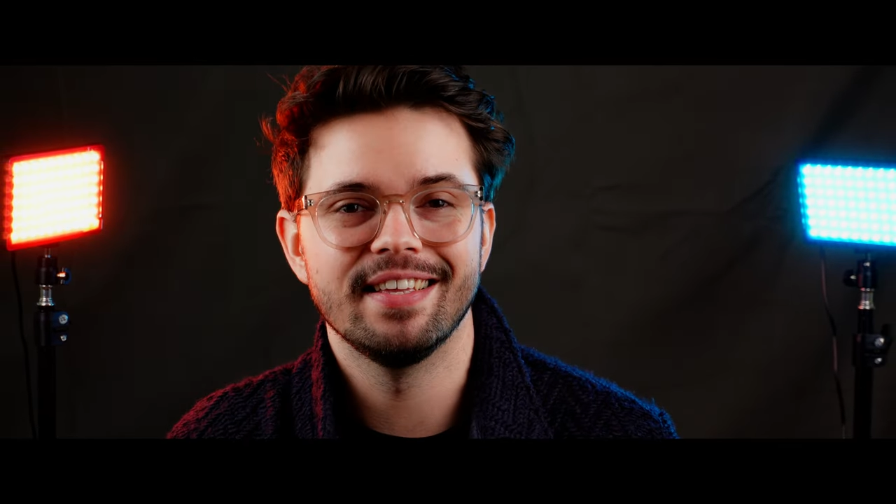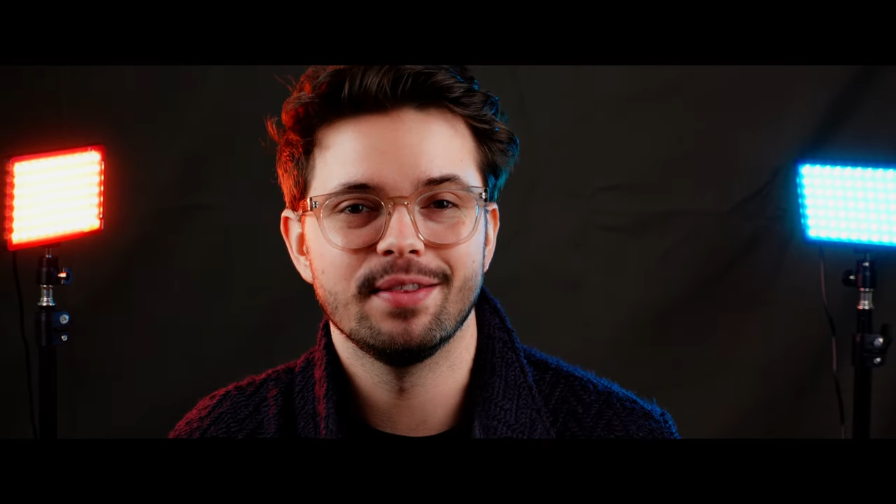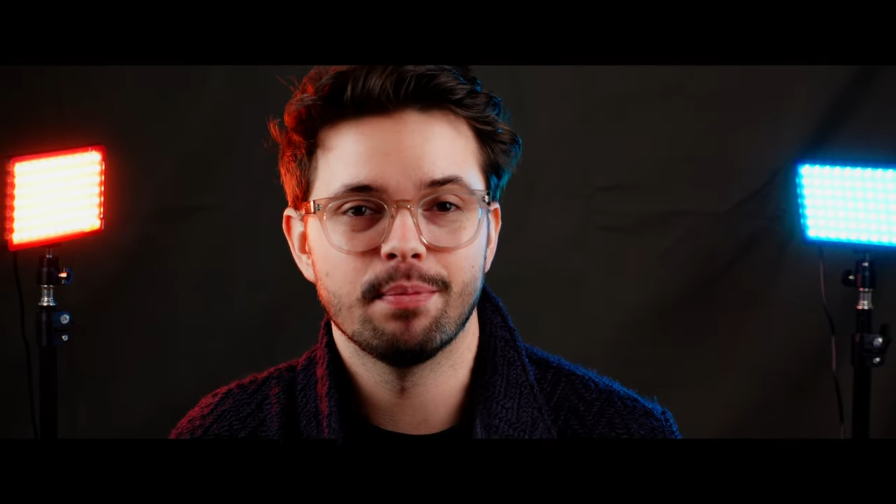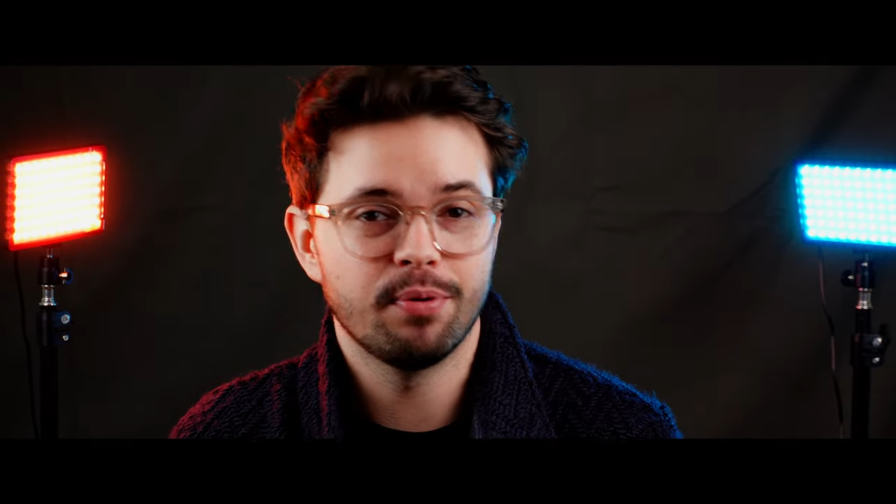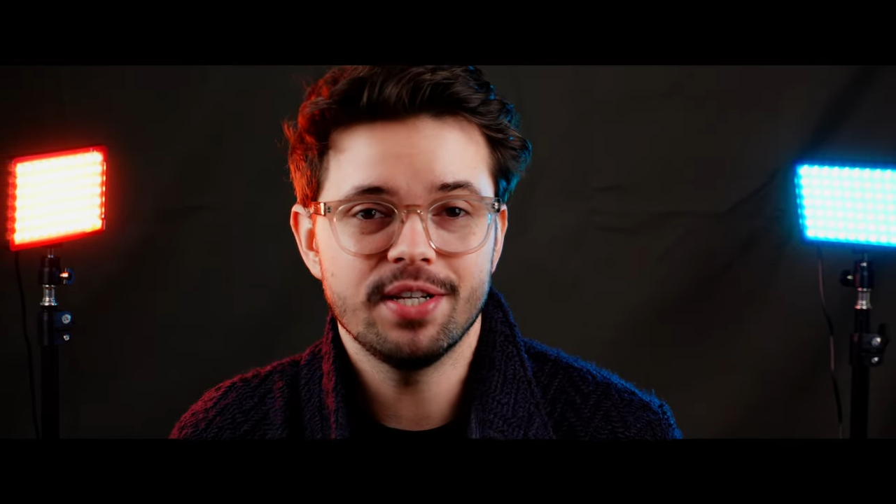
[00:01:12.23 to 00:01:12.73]

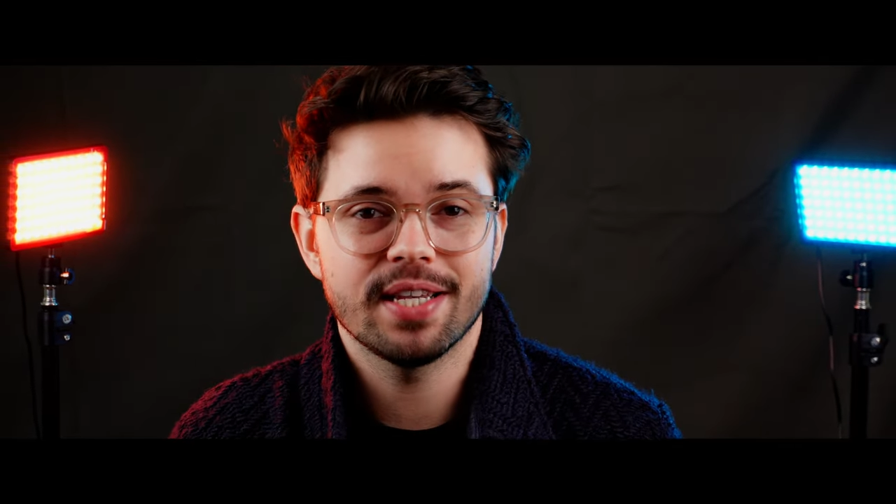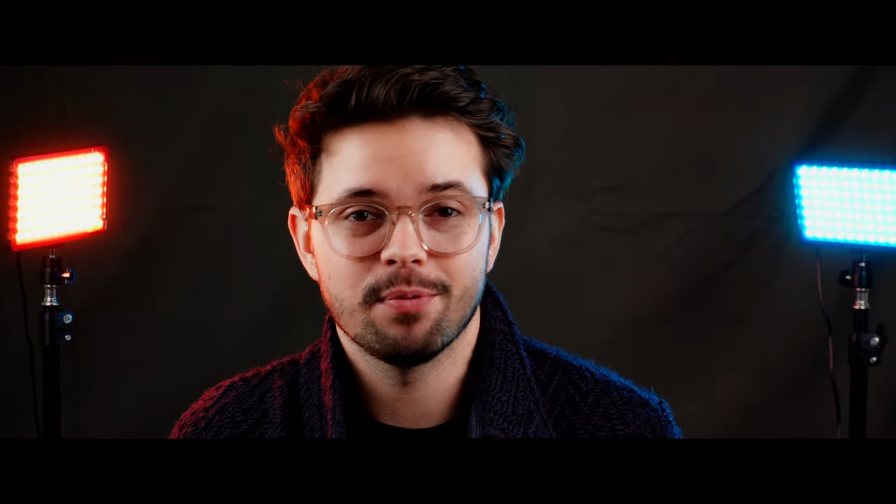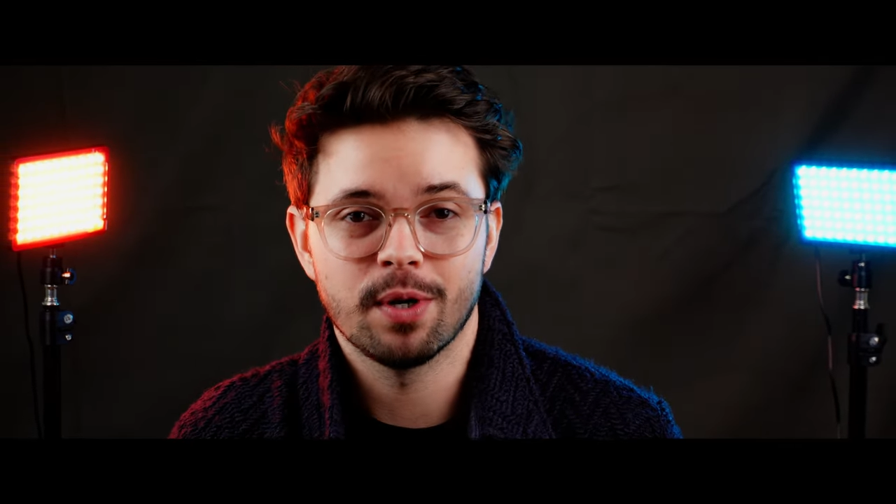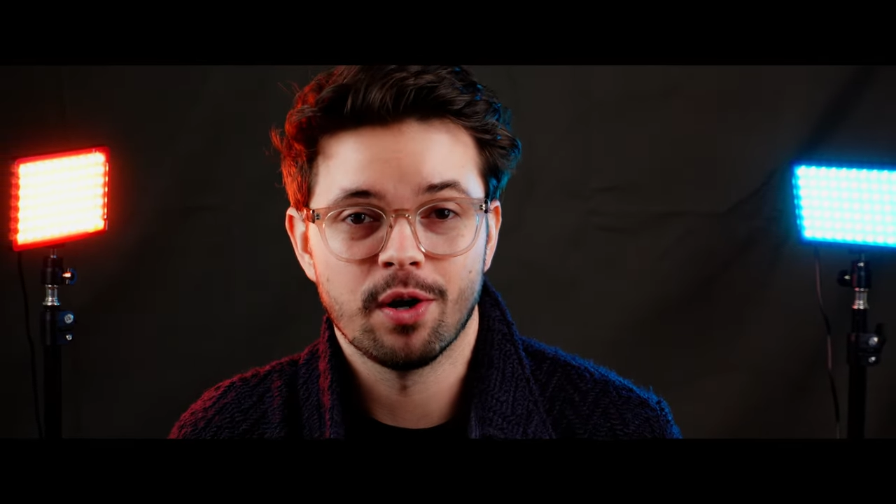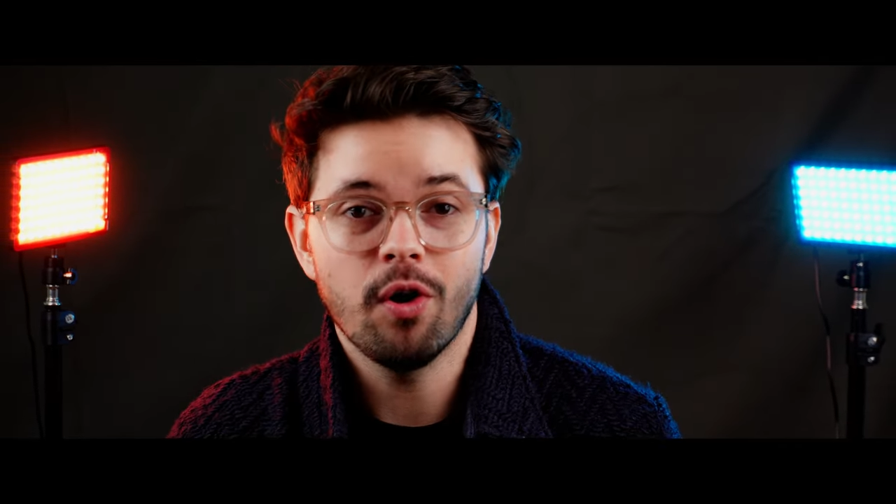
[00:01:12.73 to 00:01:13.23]
the pre-sale
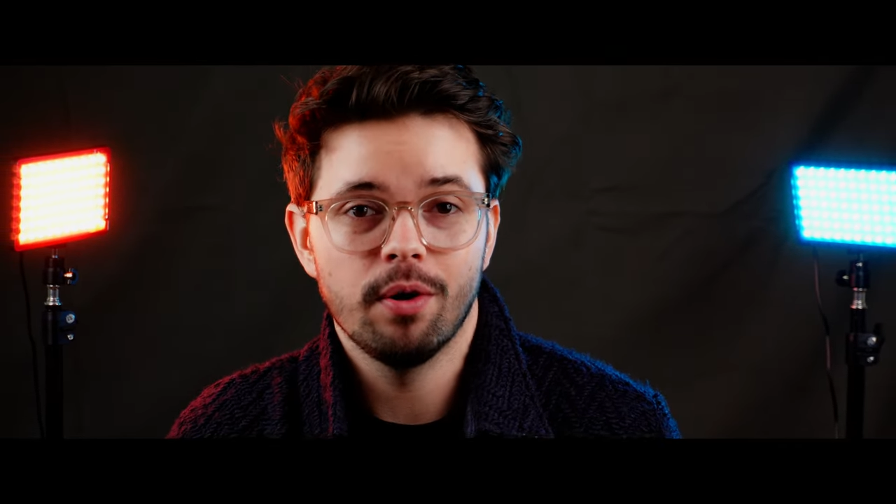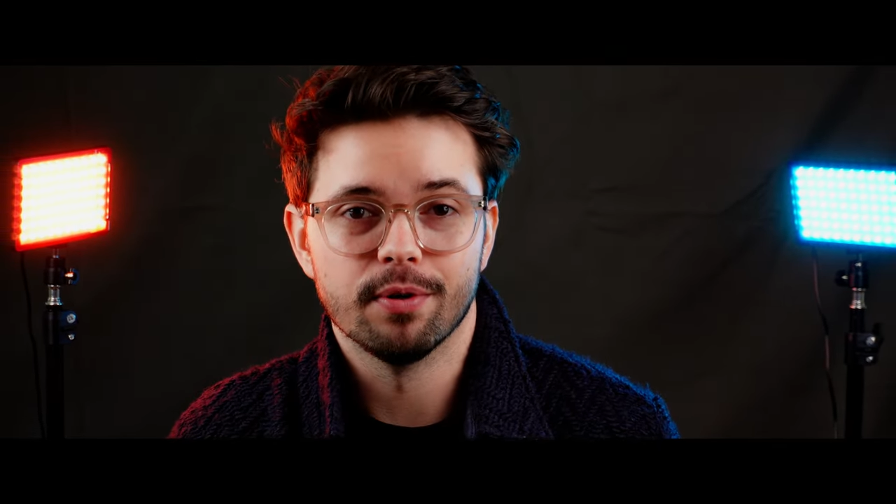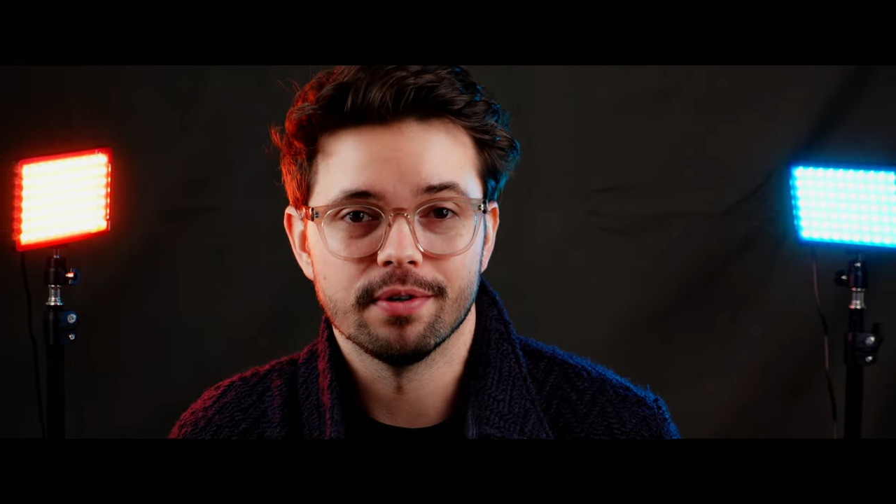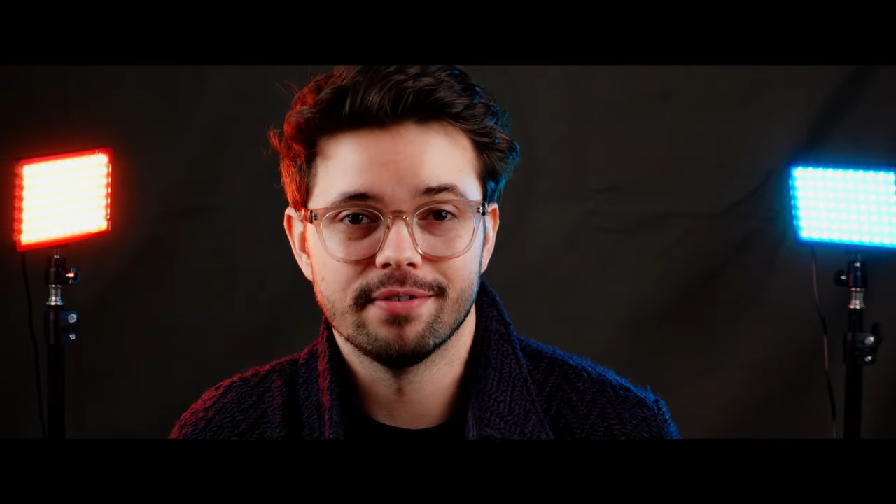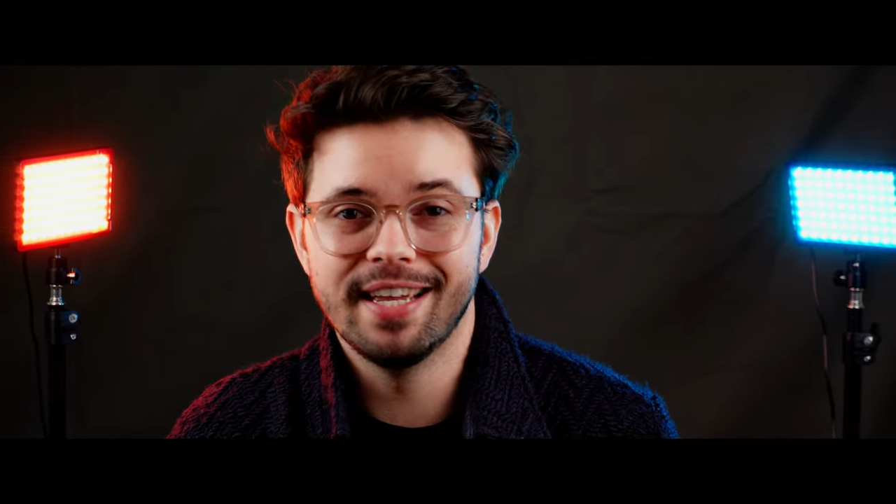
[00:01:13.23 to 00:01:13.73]
went horrible.